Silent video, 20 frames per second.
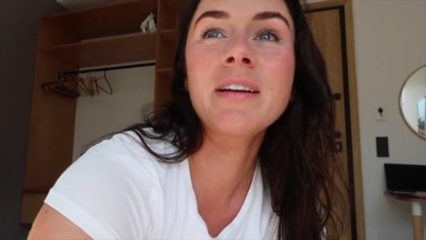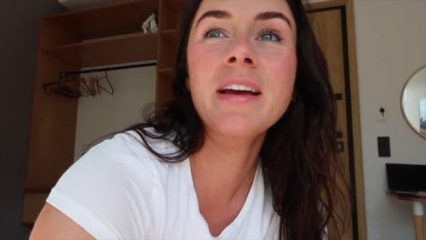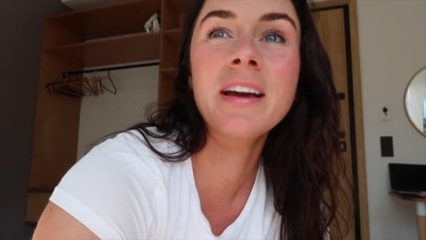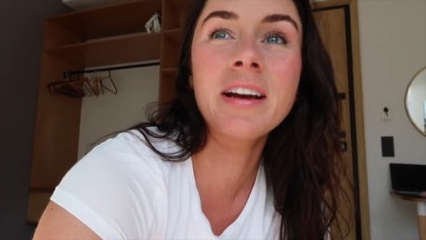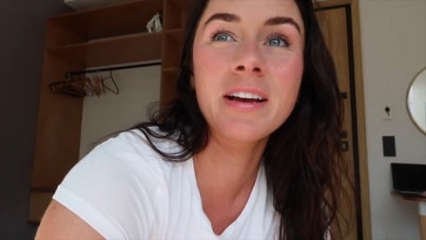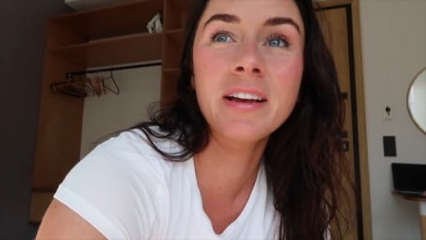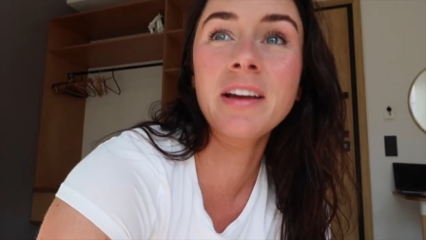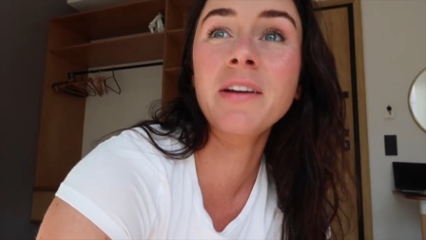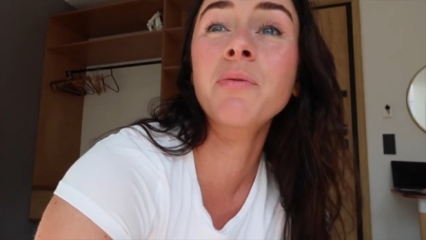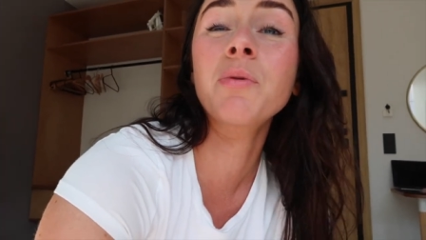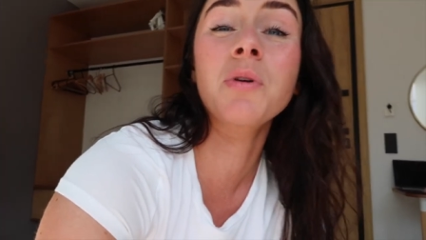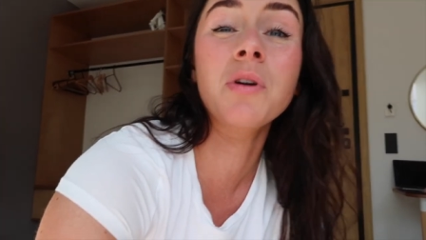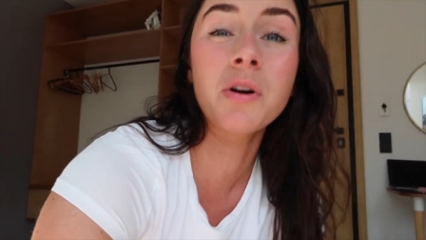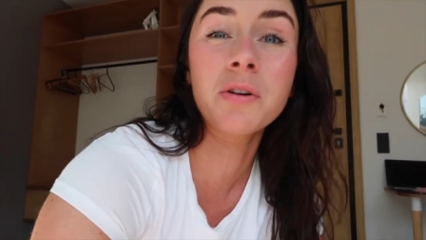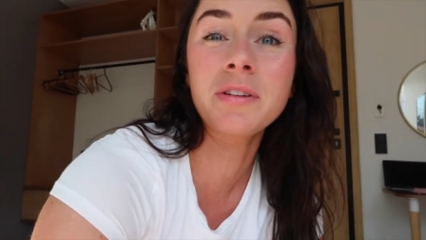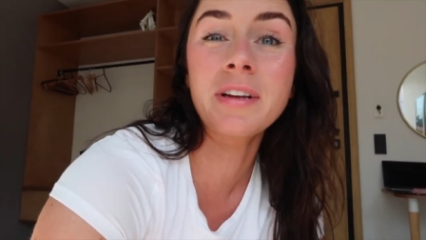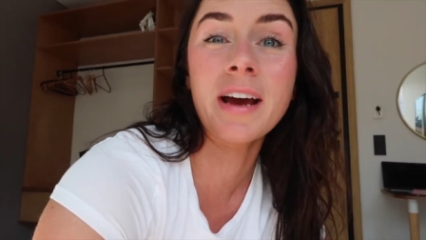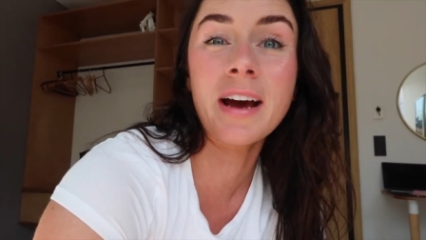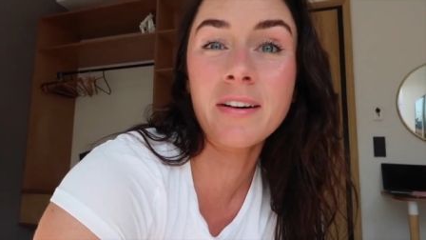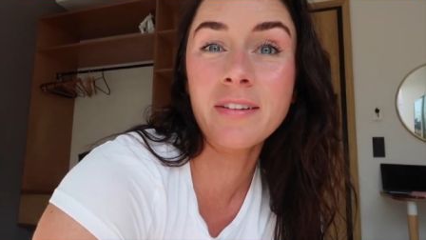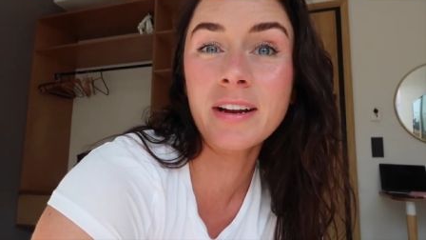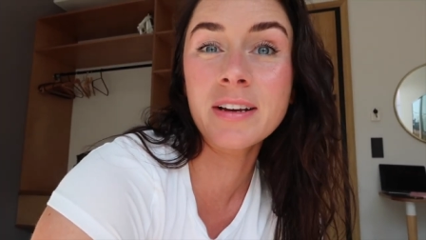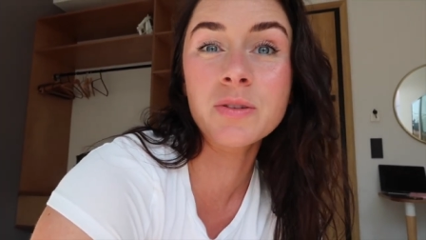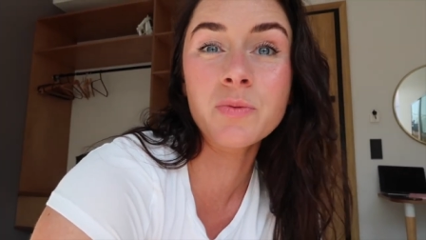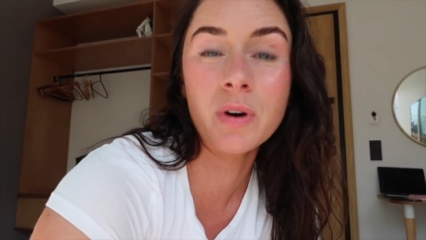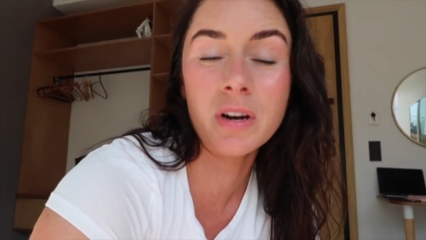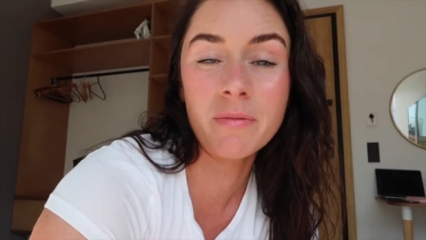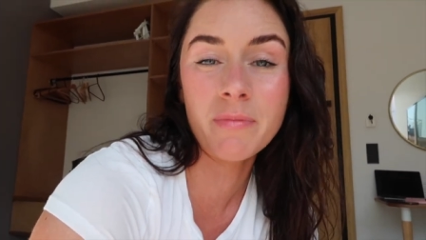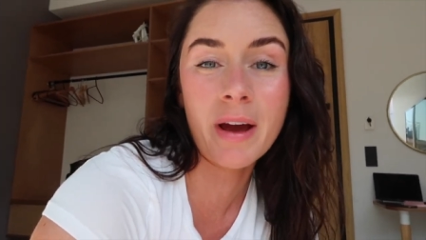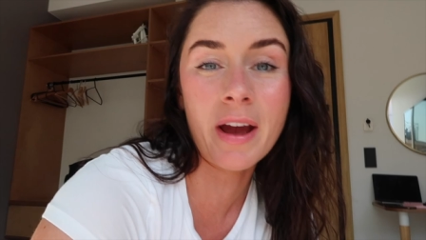It, it, will go down as
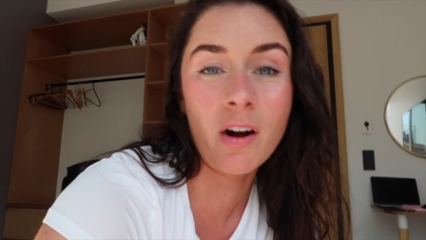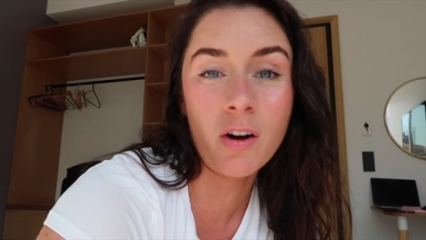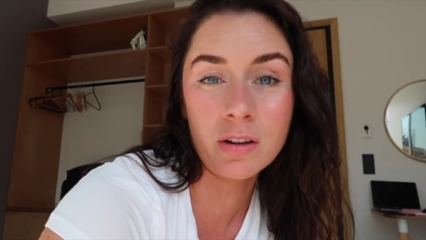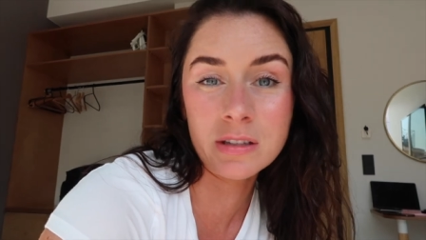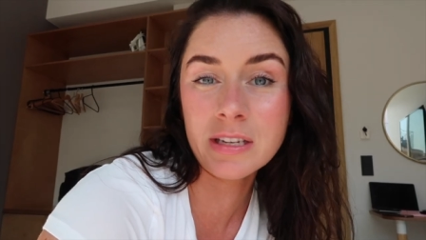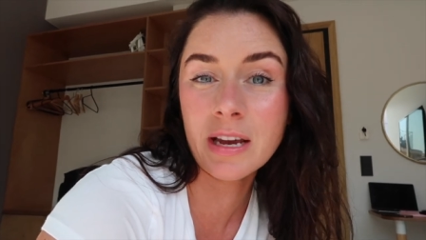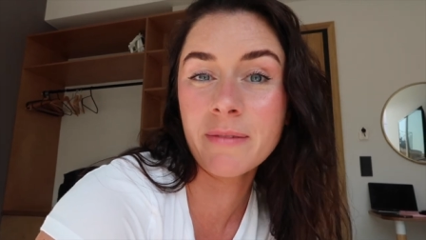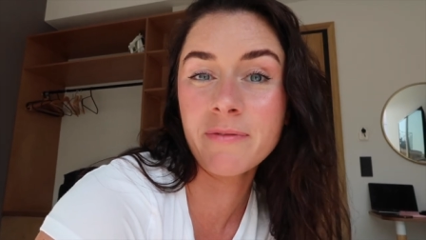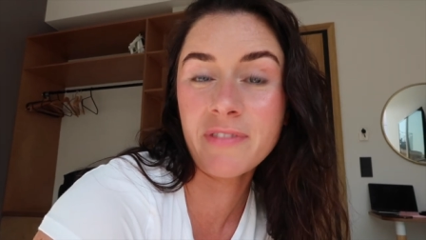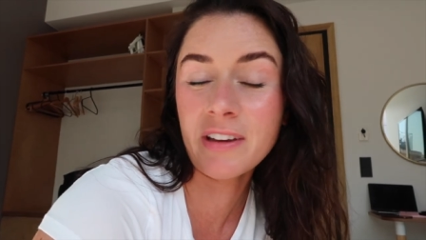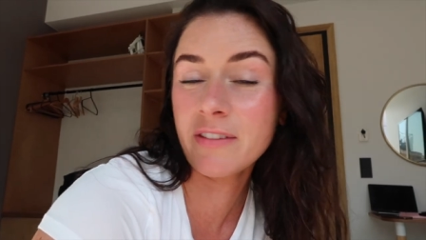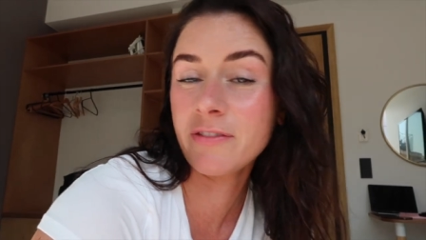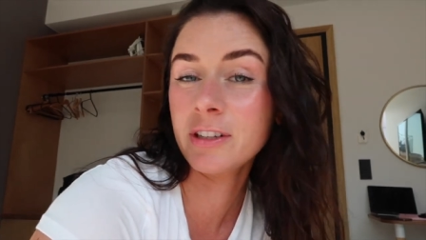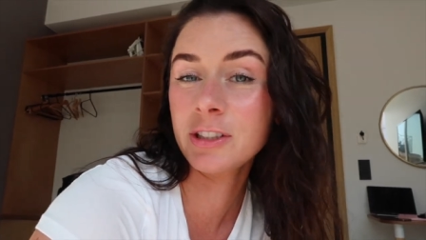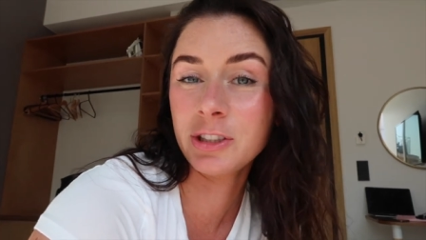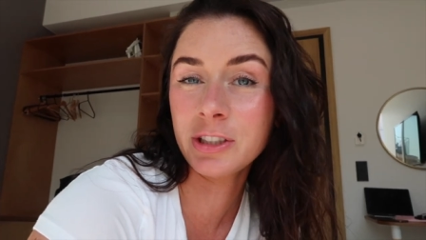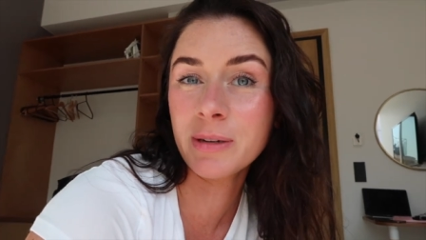one of my all-time favorite